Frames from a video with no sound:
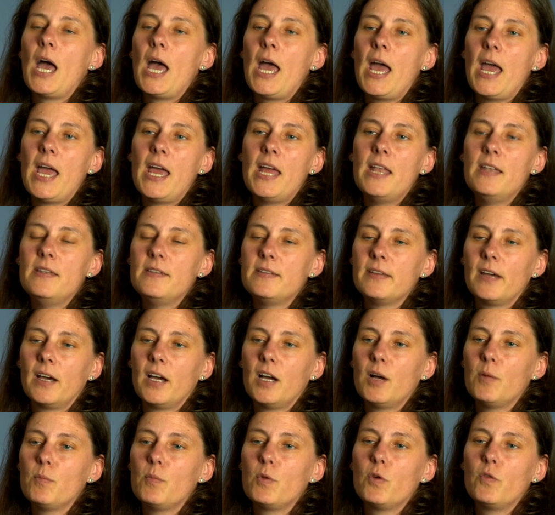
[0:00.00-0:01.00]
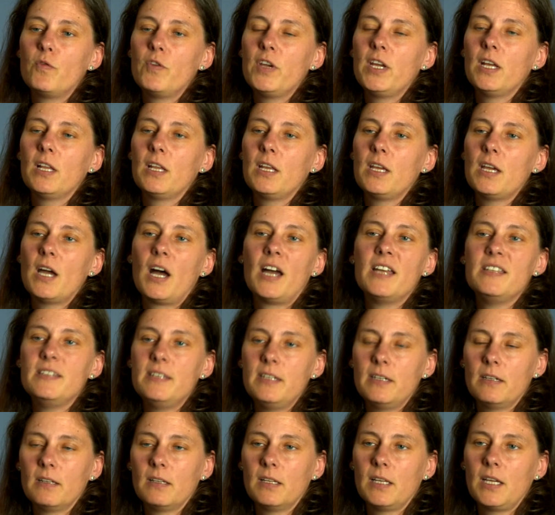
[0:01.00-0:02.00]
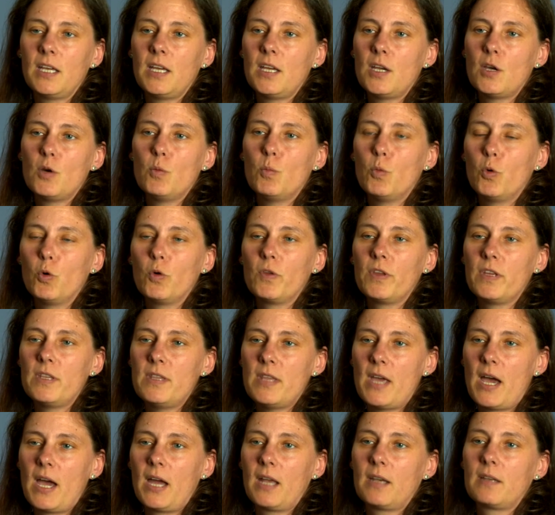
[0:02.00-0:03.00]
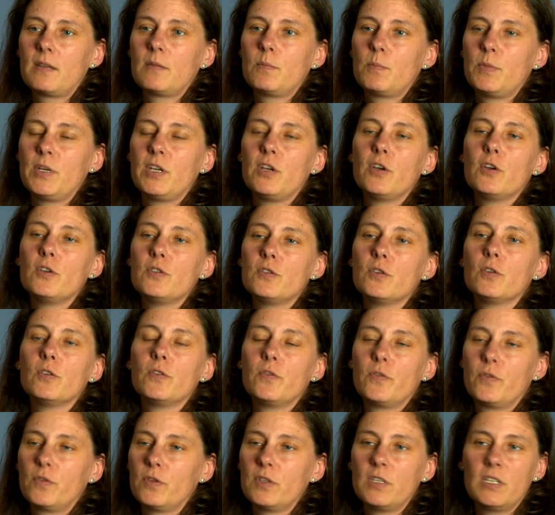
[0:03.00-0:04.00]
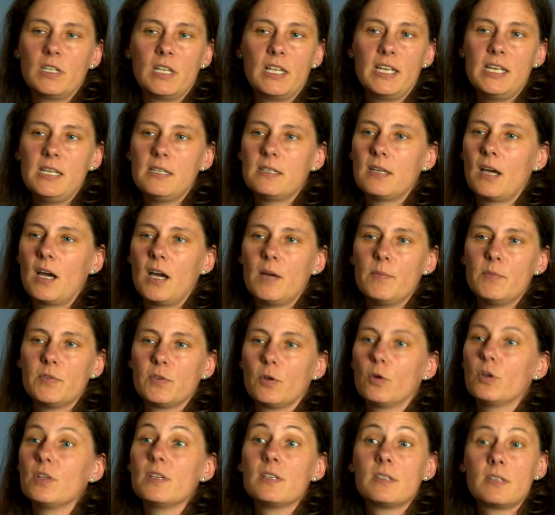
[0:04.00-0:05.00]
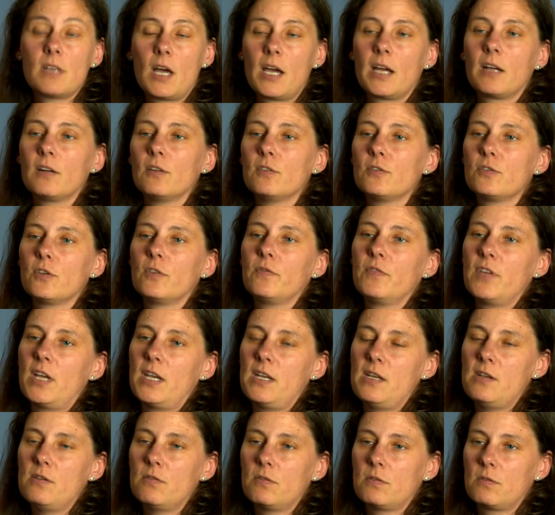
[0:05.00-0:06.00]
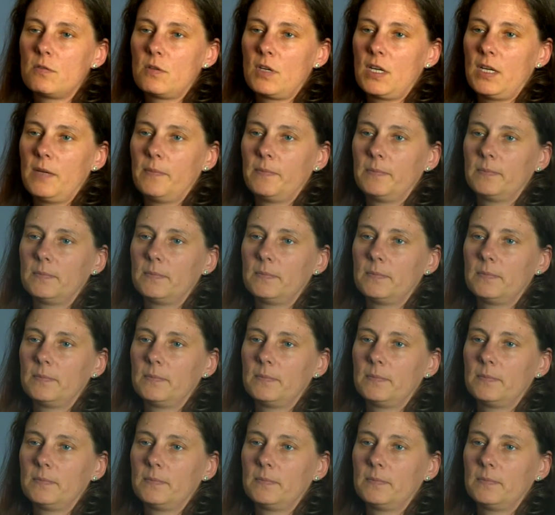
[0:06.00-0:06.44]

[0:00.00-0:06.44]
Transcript: and um, really ideally more than that because of the lead times or the cycles of that industry.